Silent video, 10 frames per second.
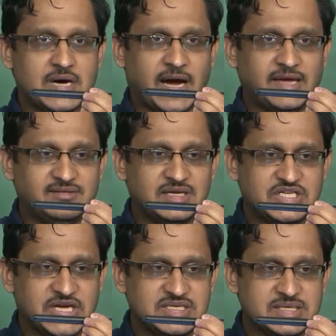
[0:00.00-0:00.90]
IC
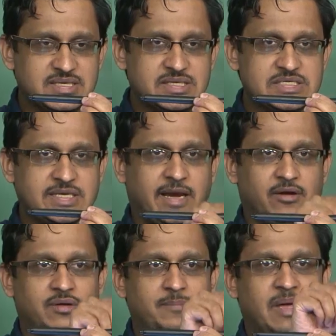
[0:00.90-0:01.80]
changes its
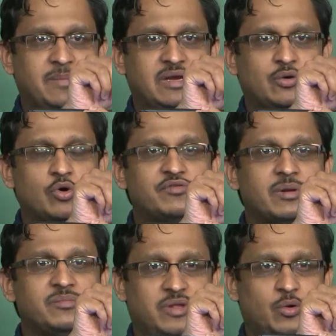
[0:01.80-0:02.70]
state, maybe it goes
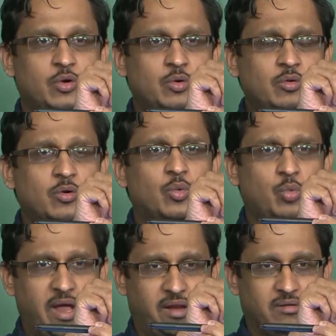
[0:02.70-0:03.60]
from 0 to
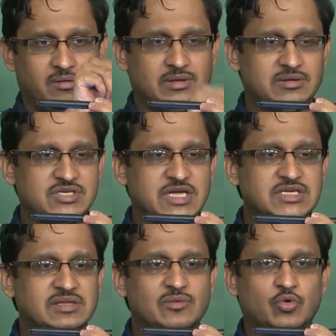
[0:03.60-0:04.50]
1,
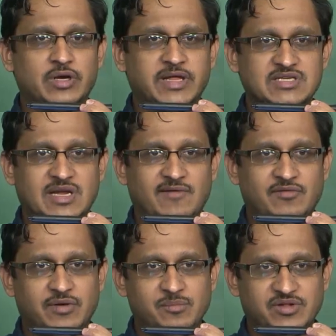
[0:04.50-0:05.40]
changing the voltage level from